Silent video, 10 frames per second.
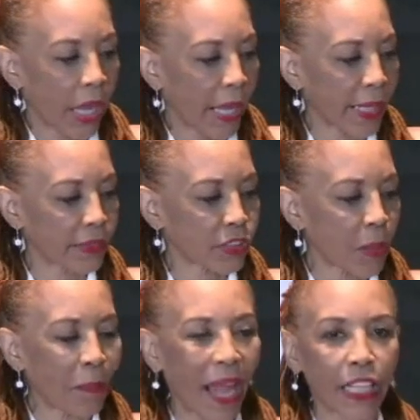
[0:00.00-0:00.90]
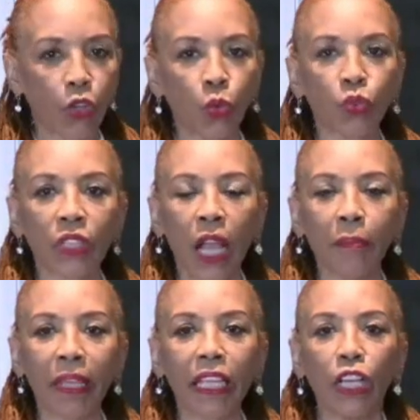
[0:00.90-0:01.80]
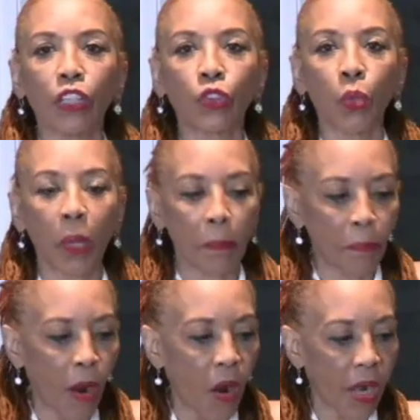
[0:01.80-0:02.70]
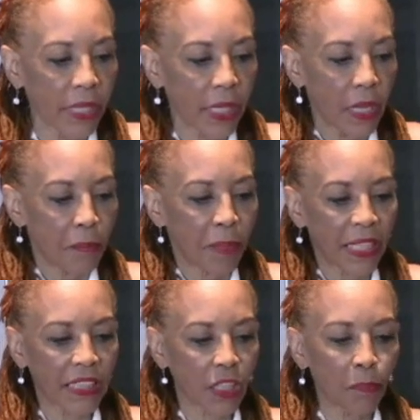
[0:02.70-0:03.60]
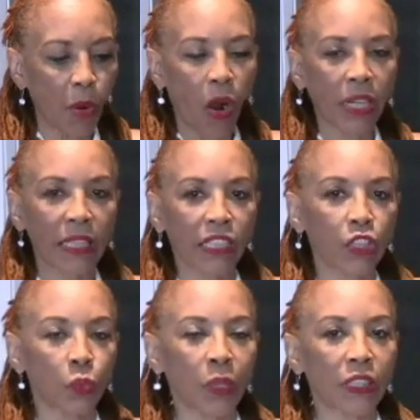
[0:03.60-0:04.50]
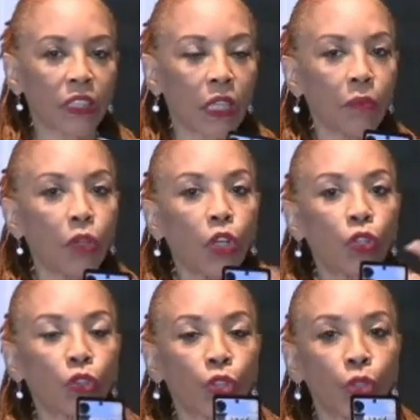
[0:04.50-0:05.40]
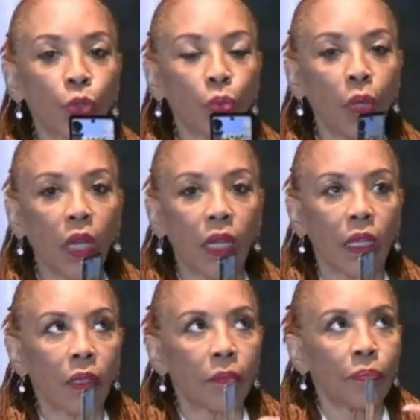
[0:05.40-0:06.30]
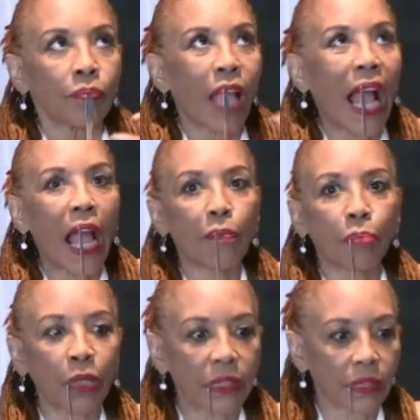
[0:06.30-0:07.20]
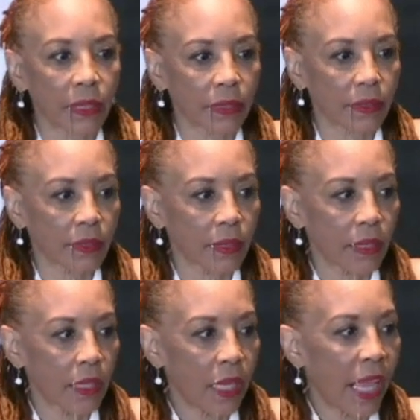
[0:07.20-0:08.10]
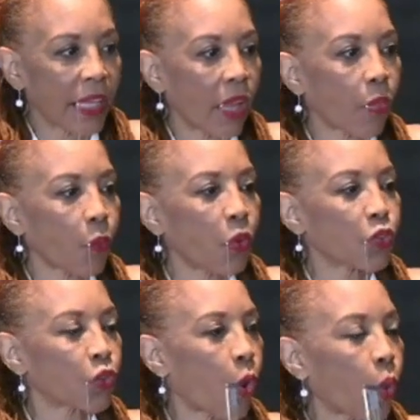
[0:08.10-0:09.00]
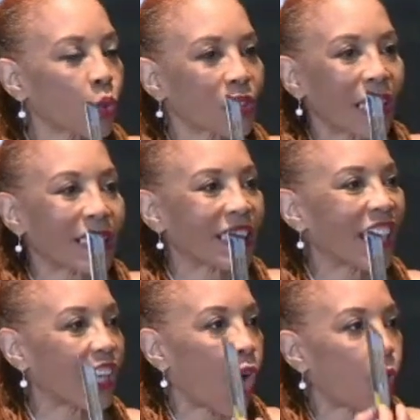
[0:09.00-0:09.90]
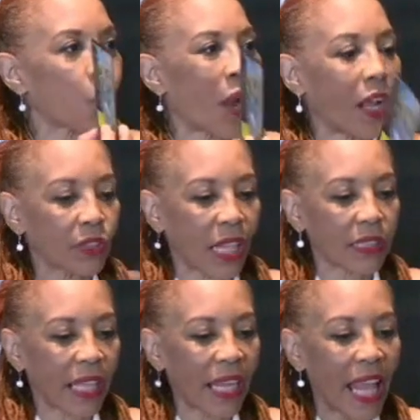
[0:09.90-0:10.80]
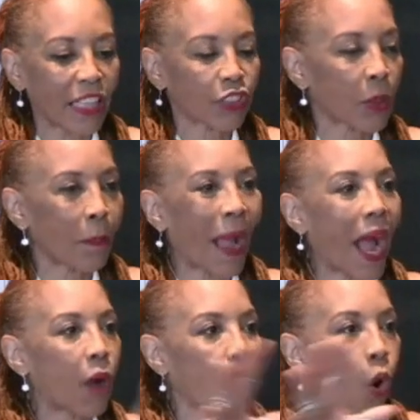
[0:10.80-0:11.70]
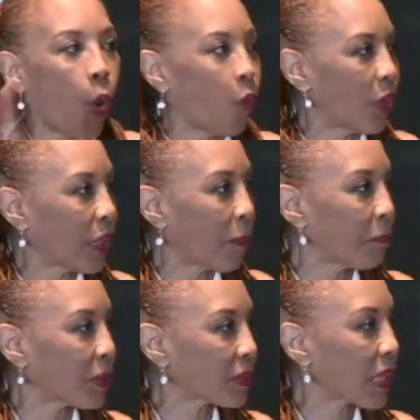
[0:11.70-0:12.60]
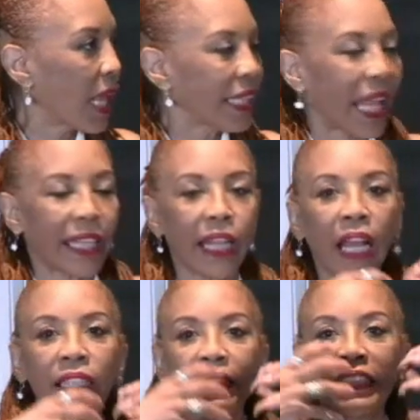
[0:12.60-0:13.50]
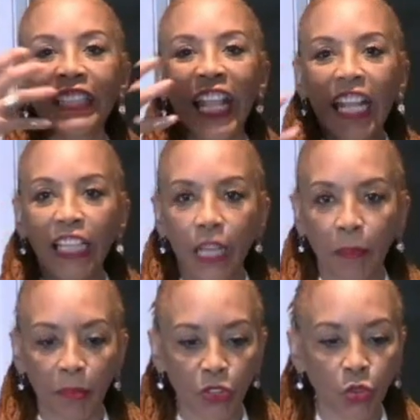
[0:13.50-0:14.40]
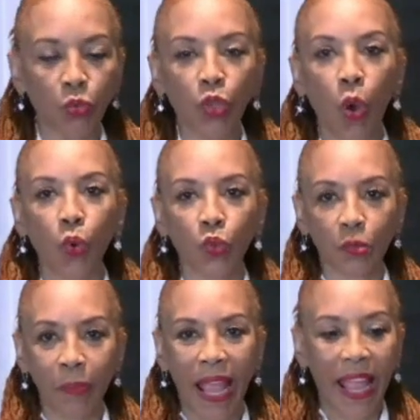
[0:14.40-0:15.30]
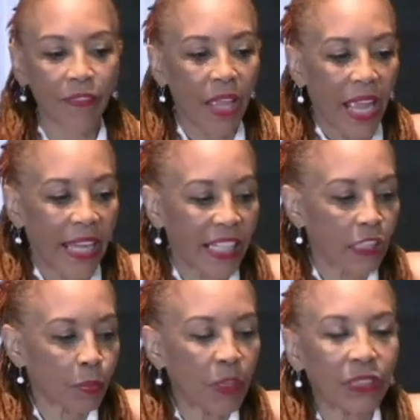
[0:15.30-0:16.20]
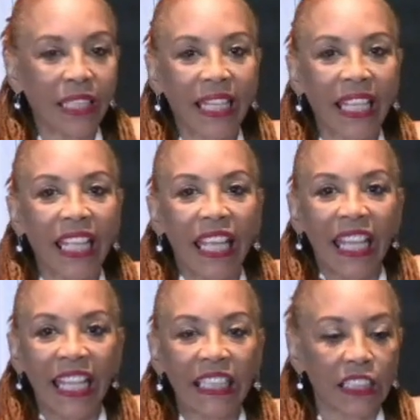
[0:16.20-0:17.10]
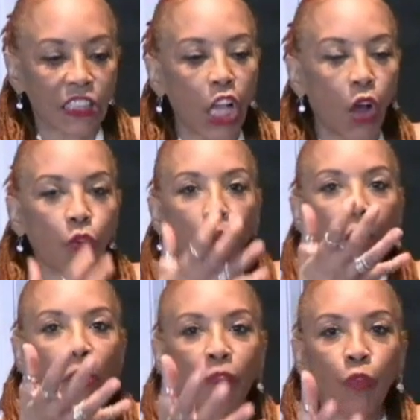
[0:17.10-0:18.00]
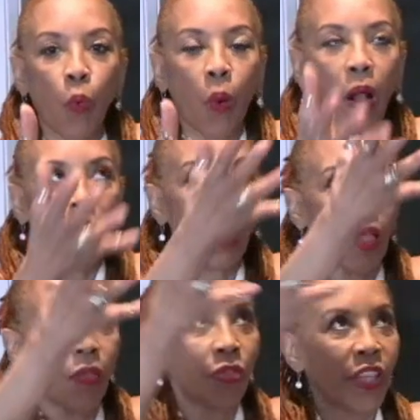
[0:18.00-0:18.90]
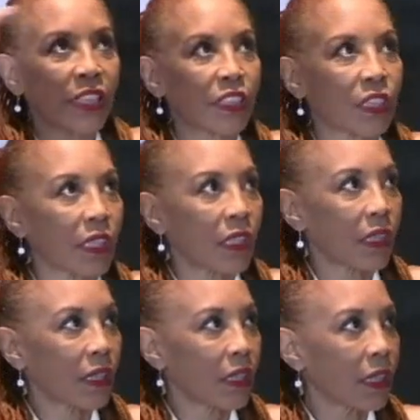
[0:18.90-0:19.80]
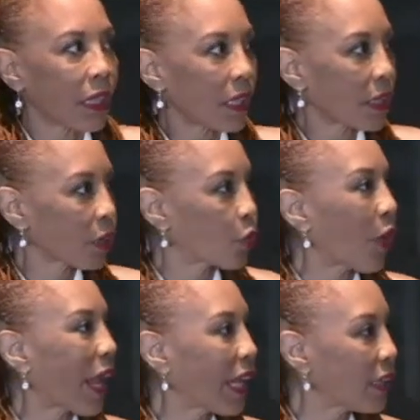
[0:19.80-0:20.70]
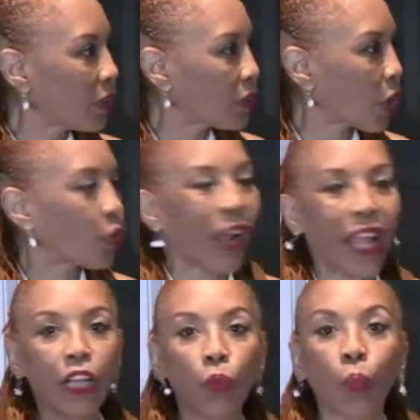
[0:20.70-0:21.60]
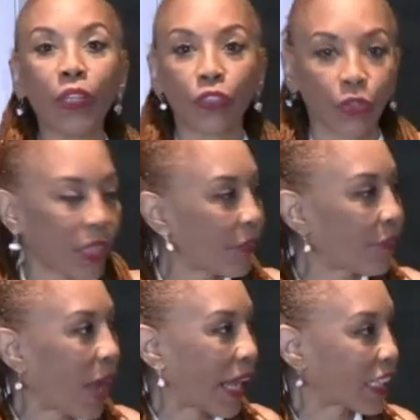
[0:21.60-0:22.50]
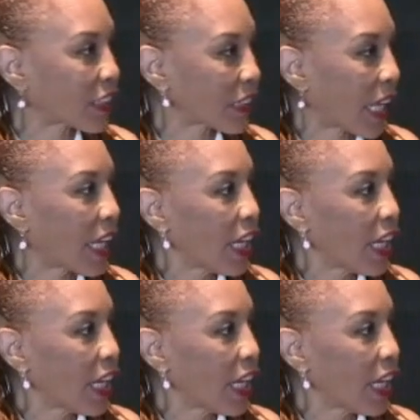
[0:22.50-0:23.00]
and somebody who's coming to impart, but he's imparting this wisdom to the high priestess. In other words, those that sit around, that has the power over numbers, that understand numbers, who knows math, and he's presenting himself before the grand wizard, if I could say.